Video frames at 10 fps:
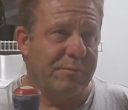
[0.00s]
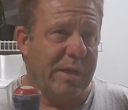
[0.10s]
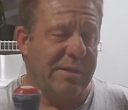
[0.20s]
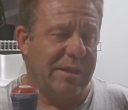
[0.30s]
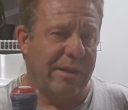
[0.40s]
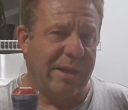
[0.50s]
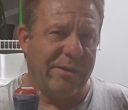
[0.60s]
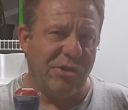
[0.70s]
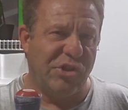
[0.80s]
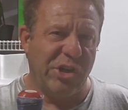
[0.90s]
basically a
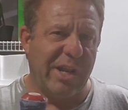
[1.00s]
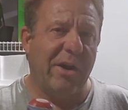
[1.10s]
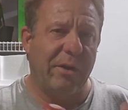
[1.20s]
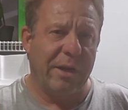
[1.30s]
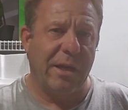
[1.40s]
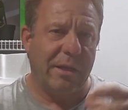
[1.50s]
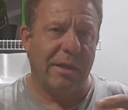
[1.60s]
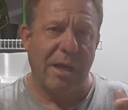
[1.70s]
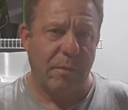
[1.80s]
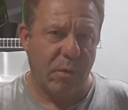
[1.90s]
generic end
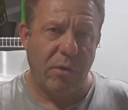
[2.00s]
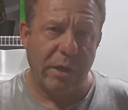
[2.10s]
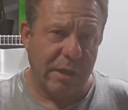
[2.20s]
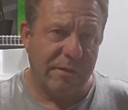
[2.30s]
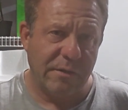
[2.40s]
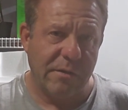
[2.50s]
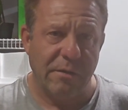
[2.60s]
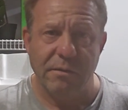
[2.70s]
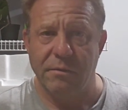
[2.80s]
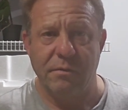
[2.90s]
cap on it
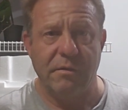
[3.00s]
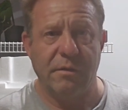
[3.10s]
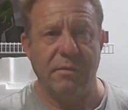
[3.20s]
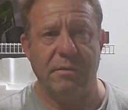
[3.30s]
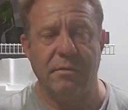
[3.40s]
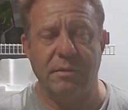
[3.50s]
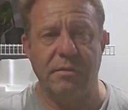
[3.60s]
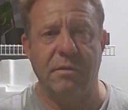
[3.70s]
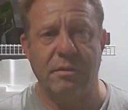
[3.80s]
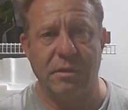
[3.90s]

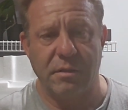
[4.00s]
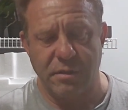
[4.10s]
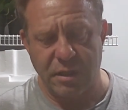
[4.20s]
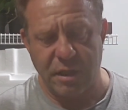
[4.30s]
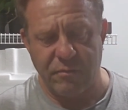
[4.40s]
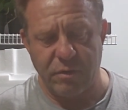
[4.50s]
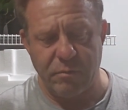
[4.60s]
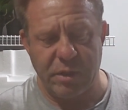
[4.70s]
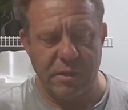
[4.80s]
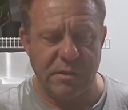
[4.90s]
to cover
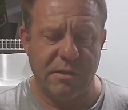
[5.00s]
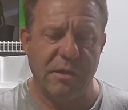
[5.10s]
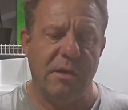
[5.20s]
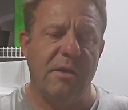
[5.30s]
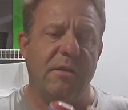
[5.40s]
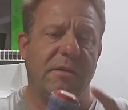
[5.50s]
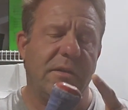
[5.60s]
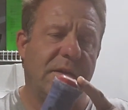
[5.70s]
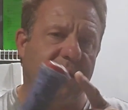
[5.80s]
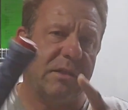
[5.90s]
it, because
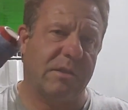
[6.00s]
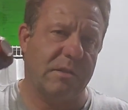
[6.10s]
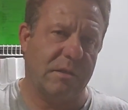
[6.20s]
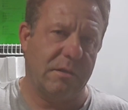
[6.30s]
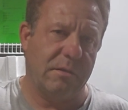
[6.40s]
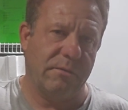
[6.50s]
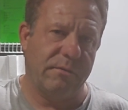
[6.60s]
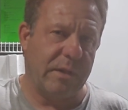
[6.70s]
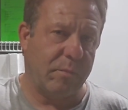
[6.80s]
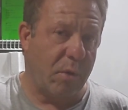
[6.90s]
this
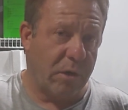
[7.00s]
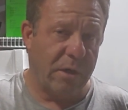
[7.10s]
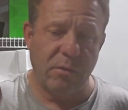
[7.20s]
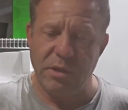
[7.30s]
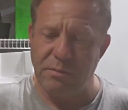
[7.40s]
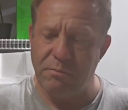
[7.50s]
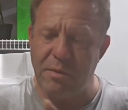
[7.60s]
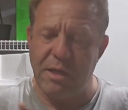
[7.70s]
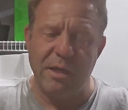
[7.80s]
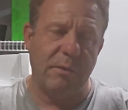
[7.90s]
fell apart the
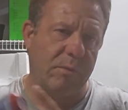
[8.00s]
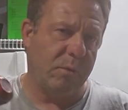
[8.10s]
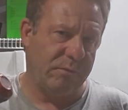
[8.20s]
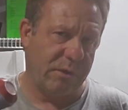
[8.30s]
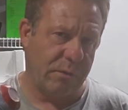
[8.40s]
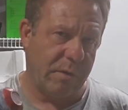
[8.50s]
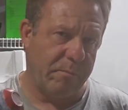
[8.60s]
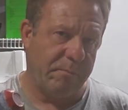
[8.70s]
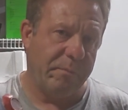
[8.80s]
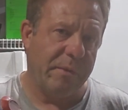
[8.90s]
minute I removed the grip.